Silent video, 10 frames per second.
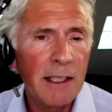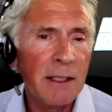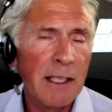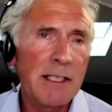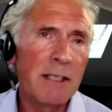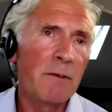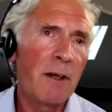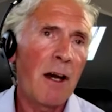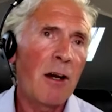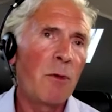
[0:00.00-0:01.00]
in this
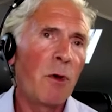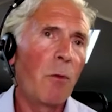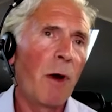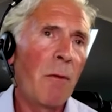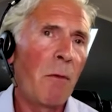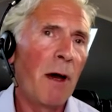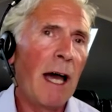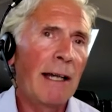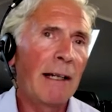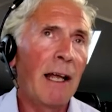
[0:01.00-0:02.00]
environment when we're
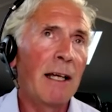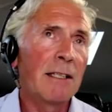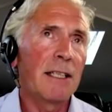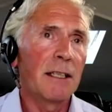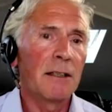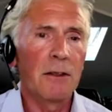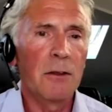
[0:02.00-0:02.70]
analyzing